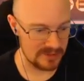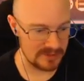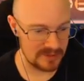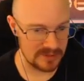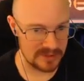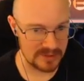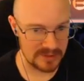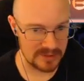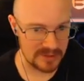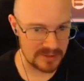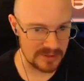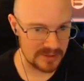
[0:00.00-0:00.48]

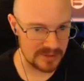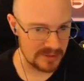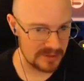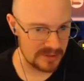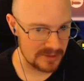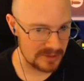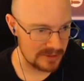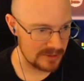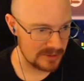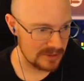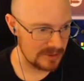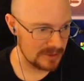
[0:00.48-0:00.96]

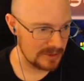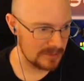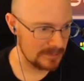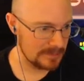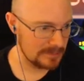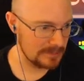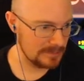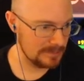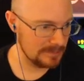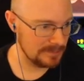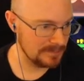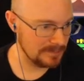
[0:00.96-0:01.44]

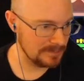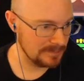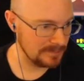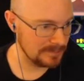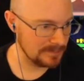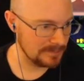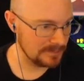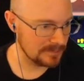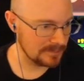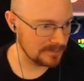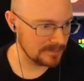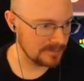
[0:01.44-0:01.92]

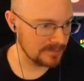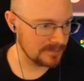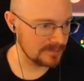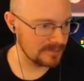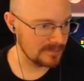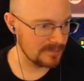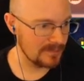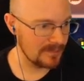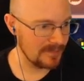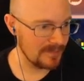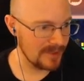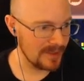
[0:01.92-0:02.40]

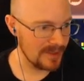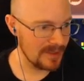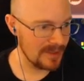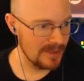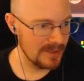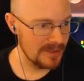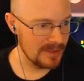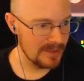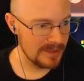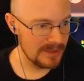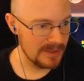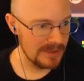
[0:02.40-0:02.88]

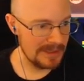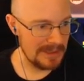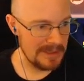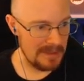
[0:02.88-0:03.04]
No one is speaking in this clip.